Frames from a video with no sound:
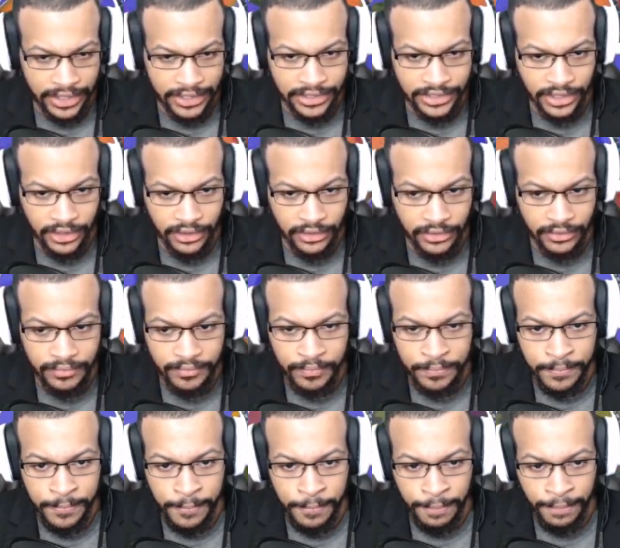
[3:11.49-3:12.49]
So
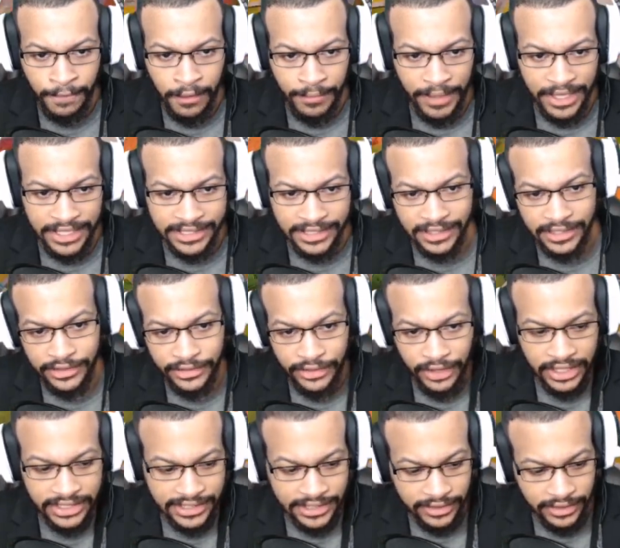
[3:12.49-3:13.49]
basically, you know,
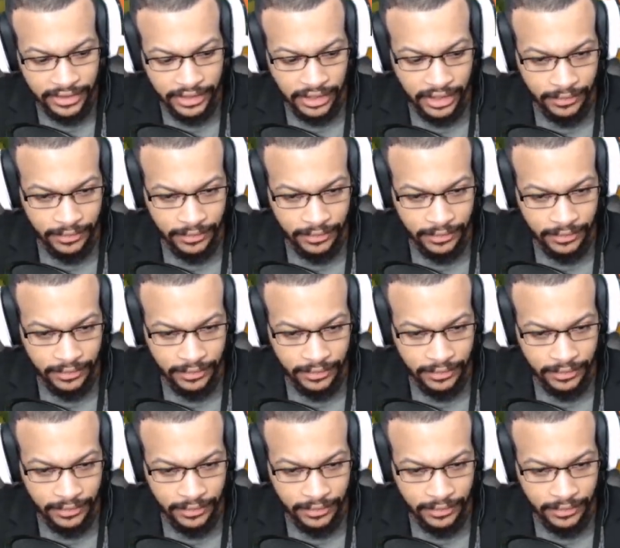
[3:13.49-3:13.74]
I see the